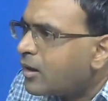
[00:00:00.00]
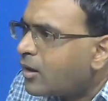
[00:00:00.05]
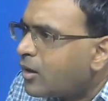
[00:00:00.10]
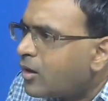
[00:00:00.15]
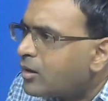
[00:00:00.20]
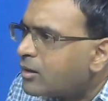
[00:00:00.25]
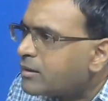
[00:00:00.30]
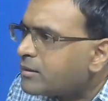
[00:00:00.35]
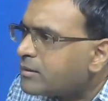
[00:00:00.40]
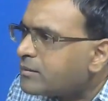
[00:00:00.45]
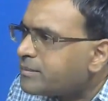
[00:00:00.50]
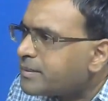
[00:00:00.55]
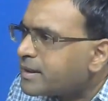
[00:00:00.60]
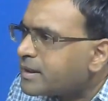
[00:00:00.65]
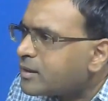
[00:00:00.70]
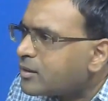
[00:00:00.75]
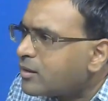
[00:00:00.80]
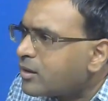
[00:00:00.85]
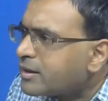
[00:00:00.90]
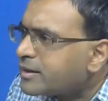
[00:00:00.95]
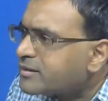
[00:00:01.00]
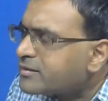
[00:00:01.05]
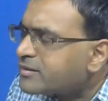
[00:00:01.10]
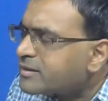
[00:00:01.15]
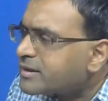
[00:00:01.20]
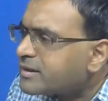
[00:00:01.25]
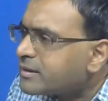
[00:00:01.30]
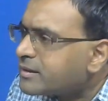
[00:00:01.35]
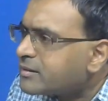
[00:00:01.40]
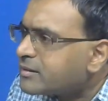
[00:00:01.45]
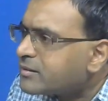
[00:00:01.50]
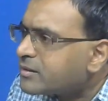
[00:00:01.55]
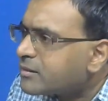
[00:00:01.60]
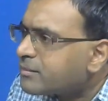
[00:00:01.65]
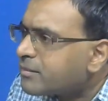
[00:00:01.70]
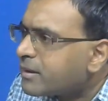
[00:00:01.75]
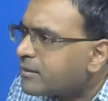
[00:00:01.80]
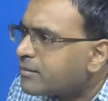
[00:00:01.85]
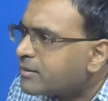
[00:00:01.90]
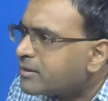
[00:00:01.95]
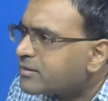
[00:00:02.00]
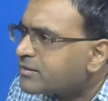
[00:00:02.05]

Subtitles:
all periodic signals are power